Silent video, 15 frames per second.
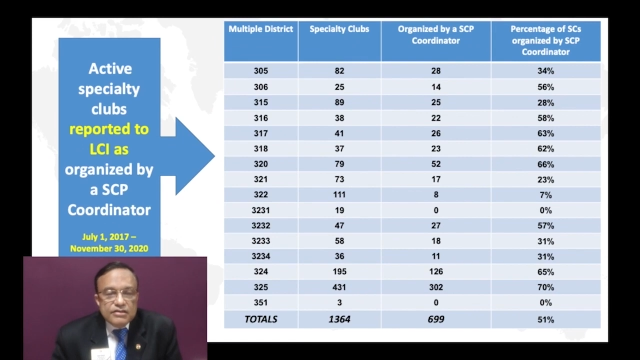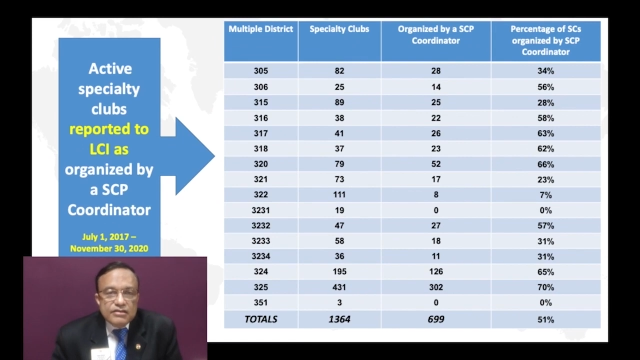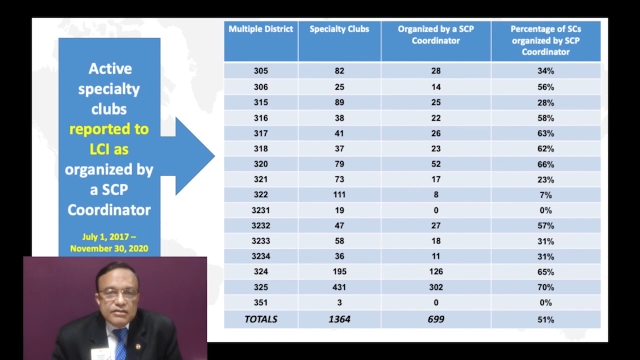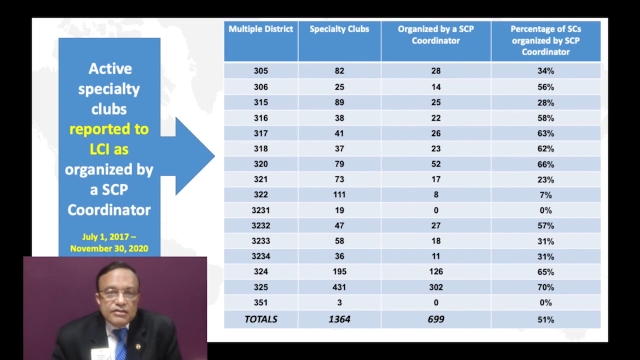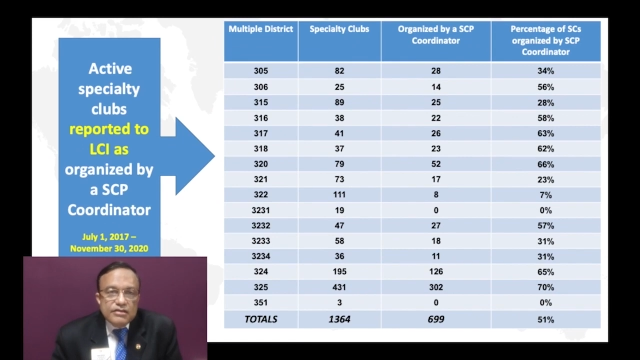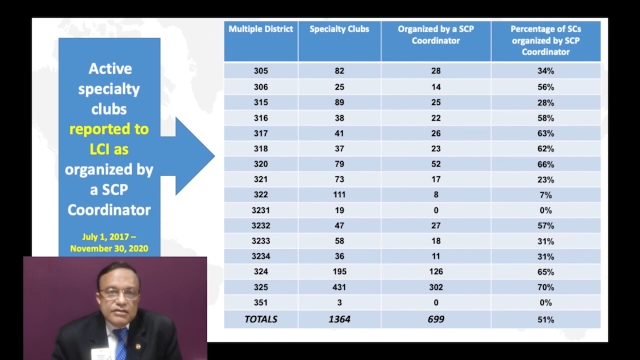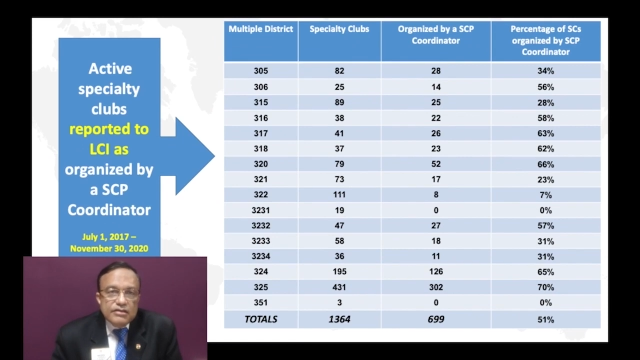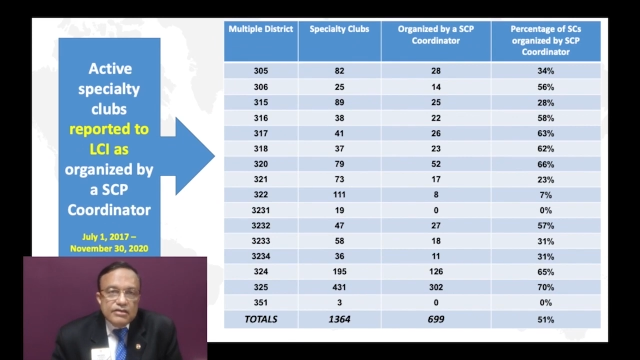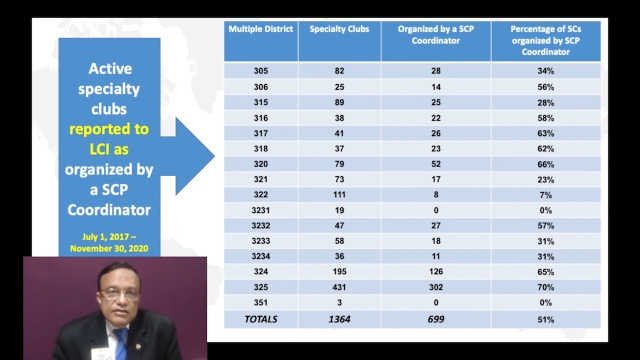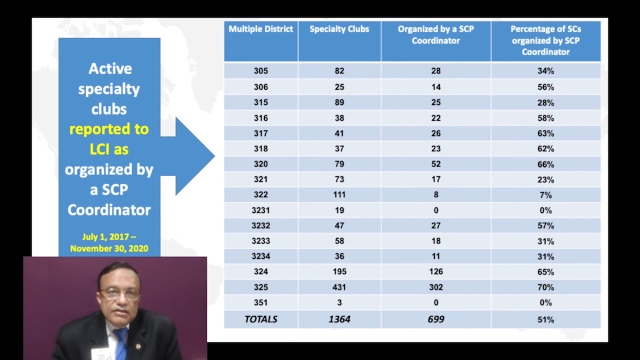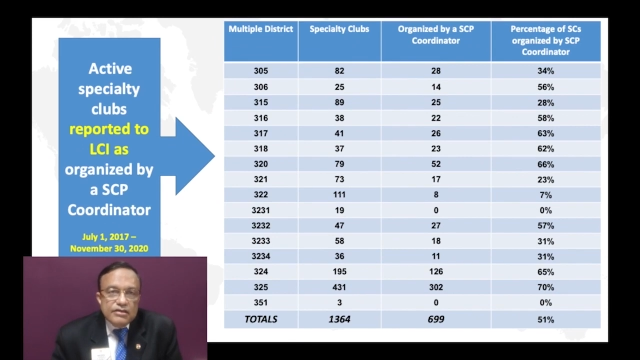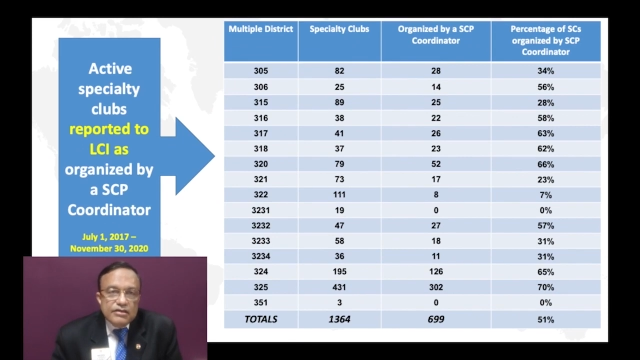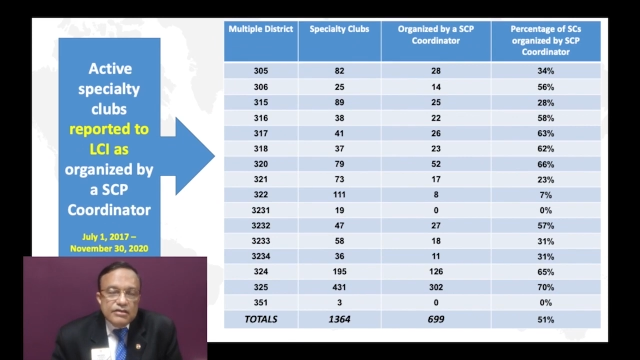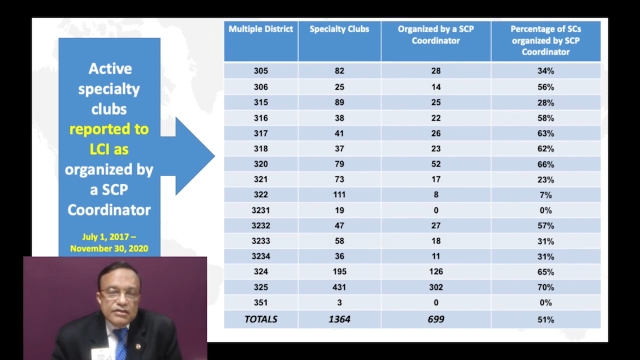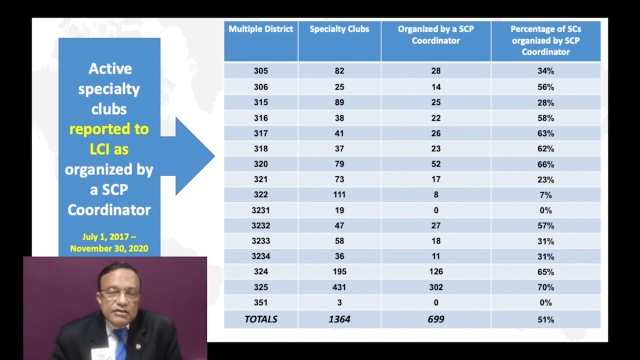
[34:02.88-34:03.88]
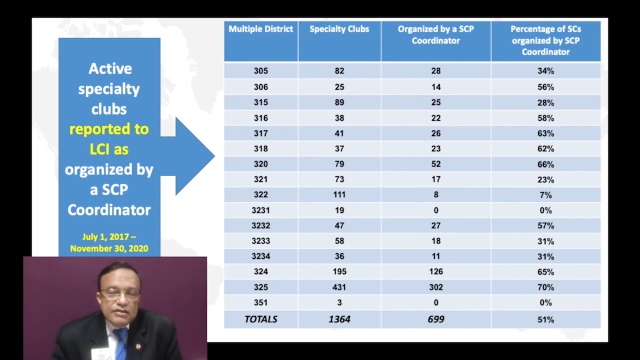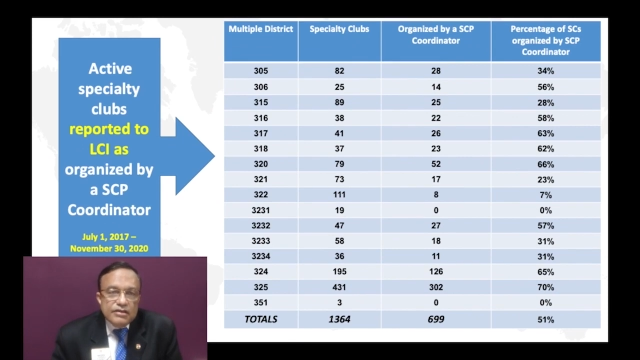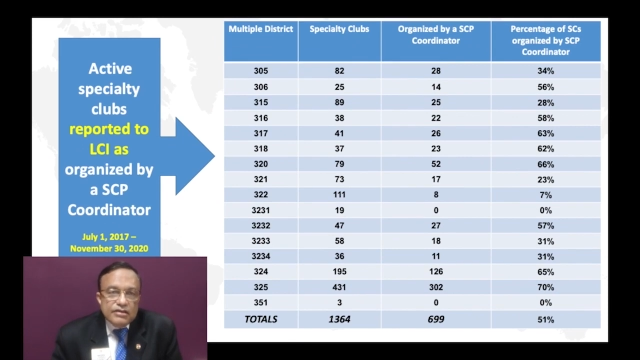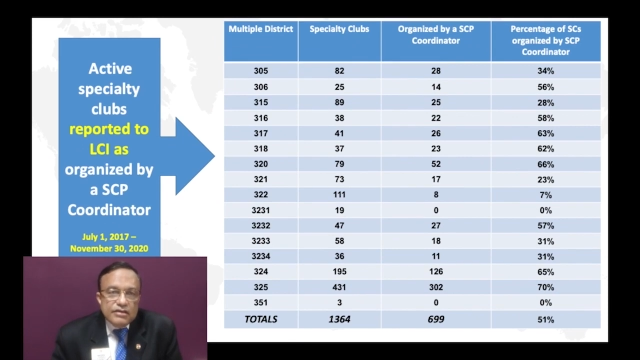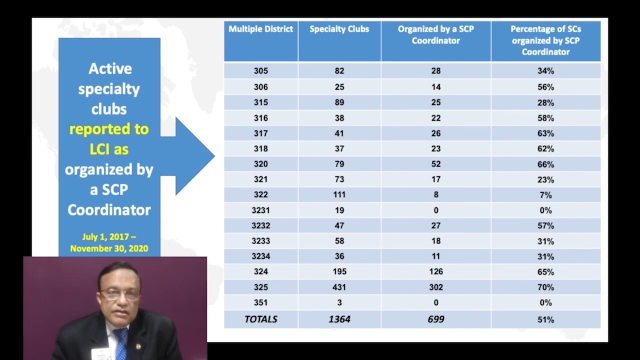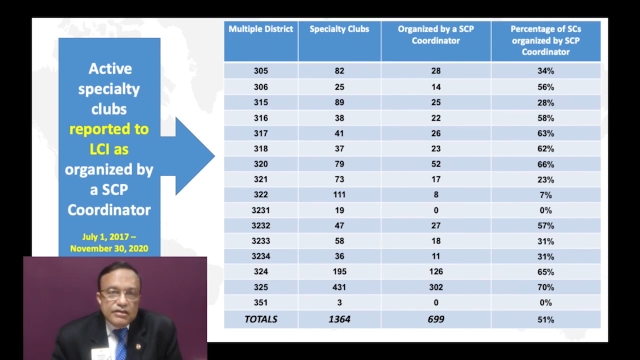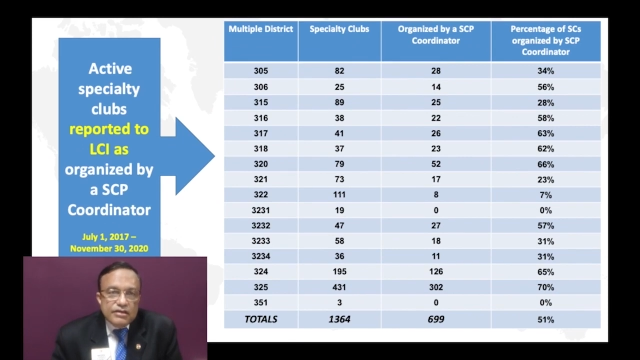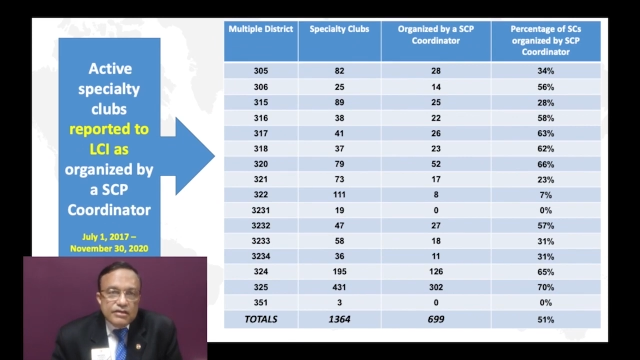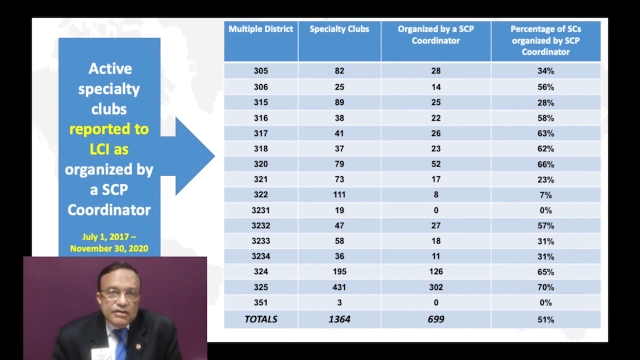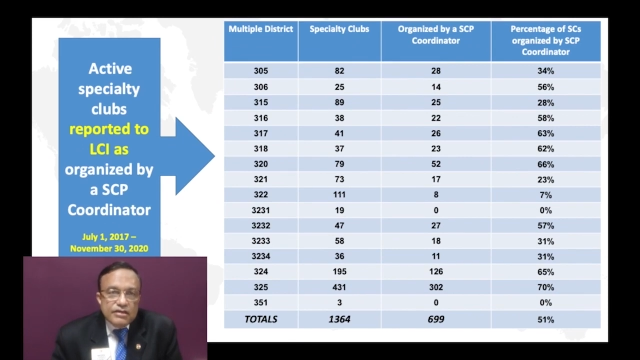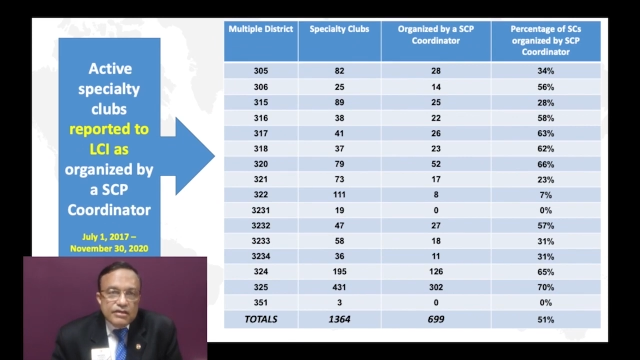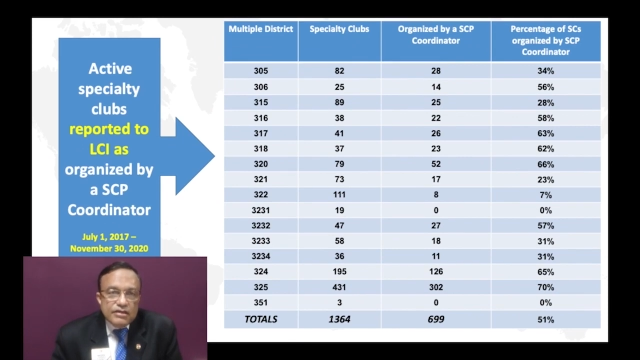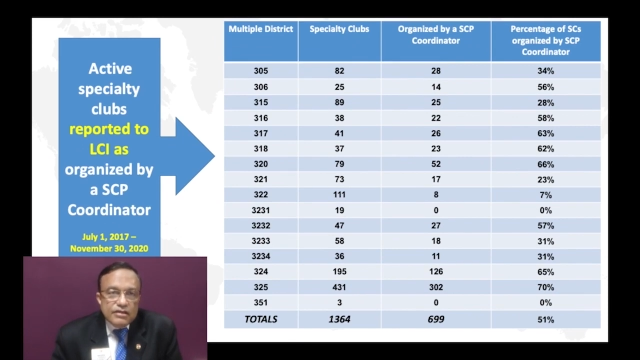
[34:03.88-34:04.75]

(silence)